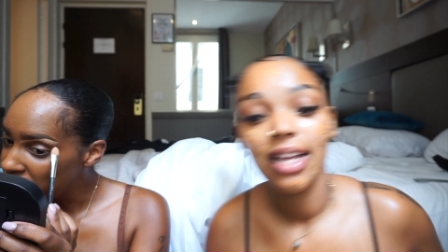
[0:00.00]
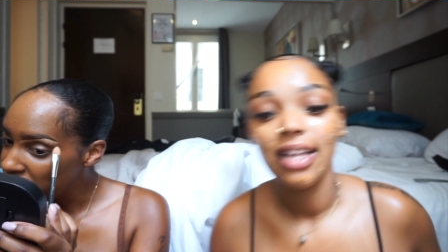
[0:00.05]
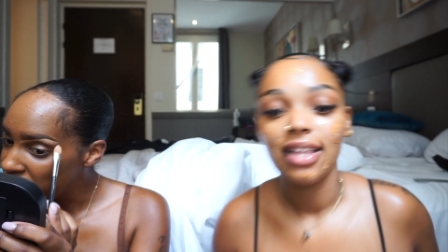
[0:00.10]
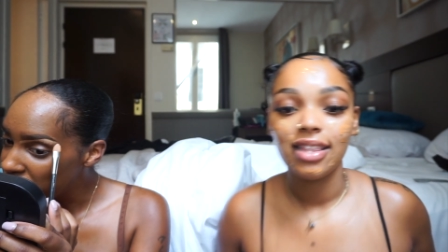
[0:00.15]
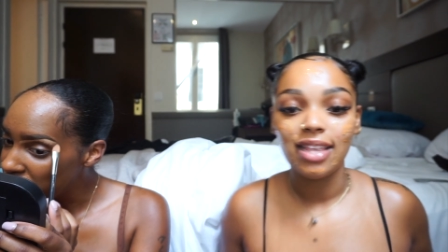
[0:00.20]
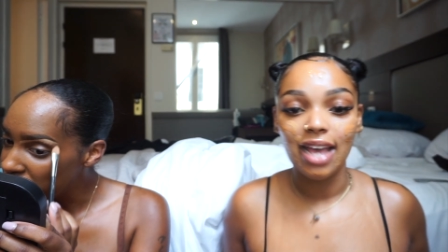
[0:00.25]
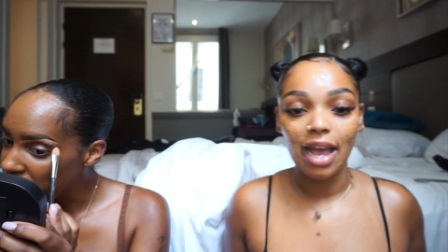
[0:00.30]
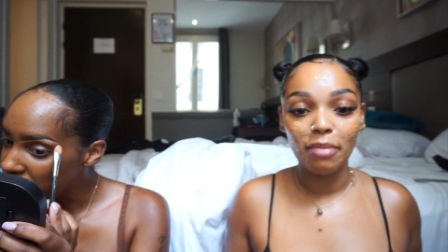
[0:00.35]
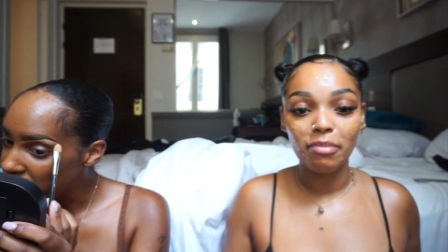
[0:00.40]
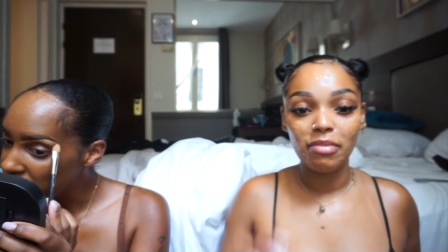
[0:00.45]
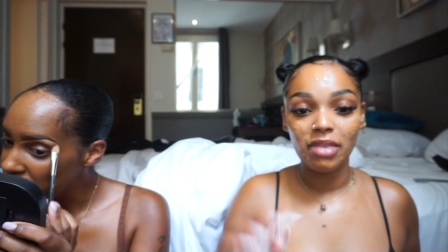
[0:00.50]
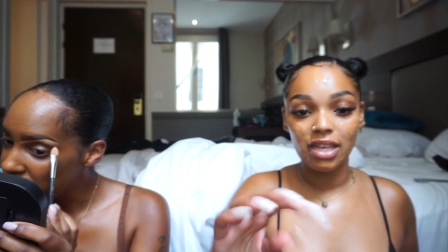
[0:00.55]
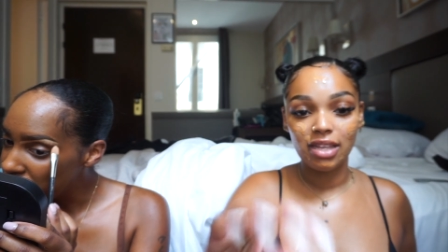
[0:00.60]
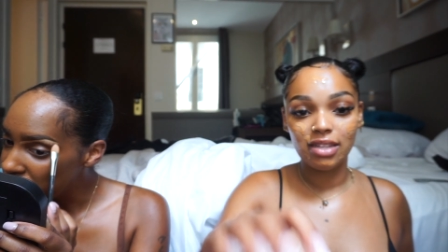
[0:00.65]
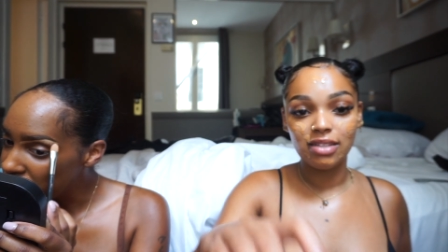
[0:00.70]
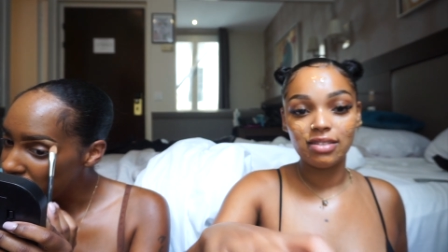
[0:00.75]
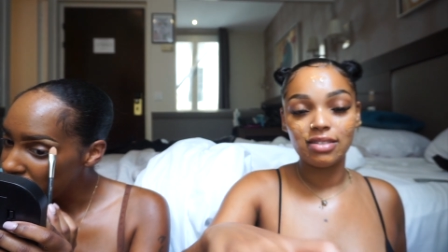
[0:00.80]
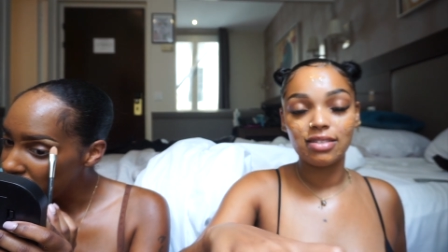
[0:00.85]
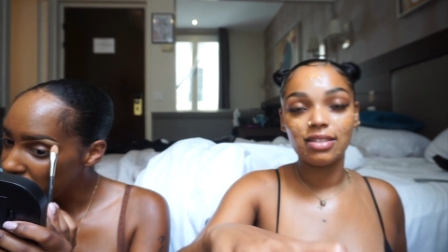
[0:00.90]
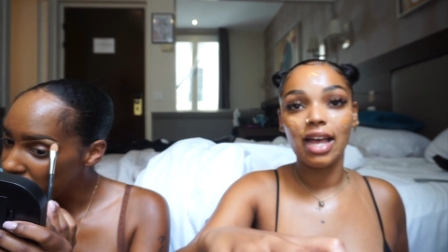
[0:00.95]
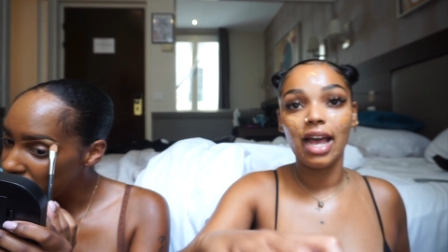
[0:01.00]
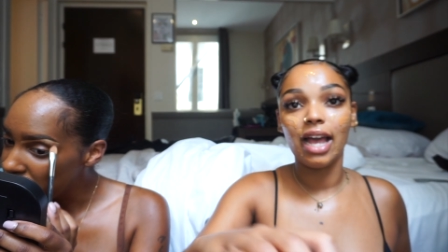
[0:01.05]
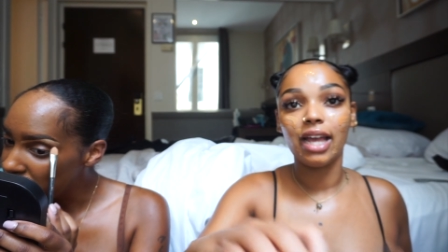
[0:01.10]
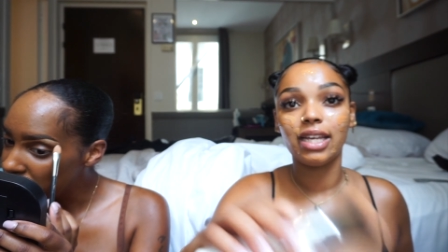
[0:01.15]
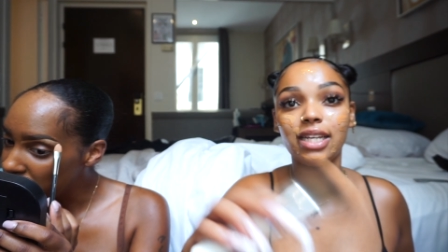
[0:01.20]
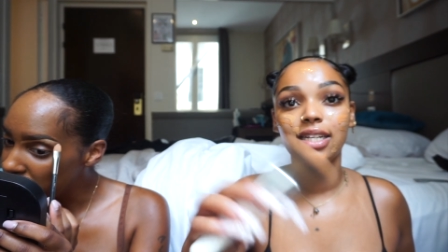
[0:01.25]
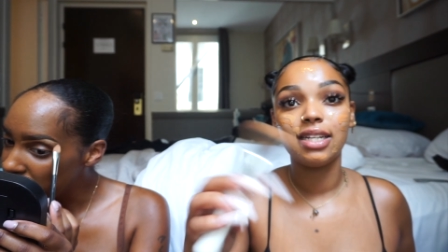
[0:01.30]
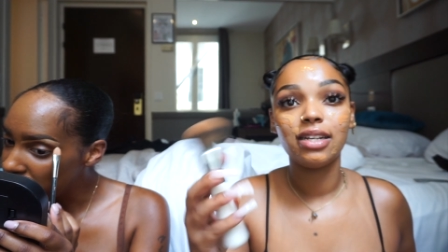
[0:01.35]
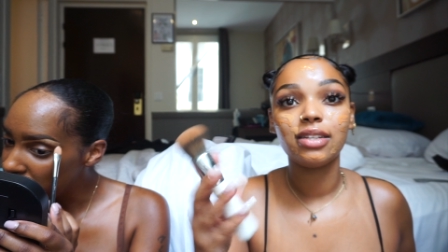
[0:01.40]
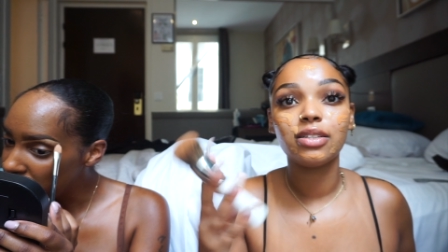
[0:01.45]
that means that
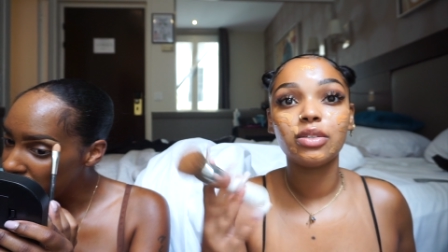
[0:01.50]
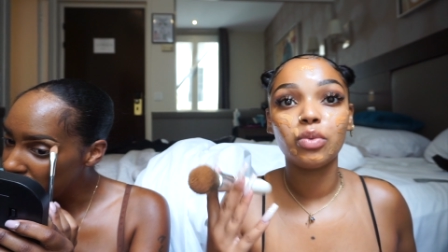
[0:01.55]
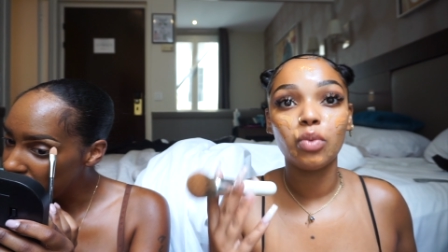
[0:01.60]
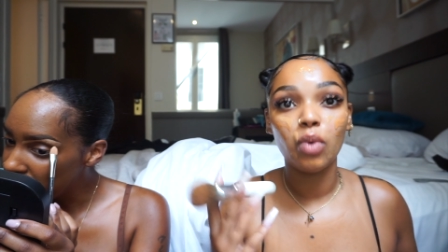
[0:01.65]
he doesn't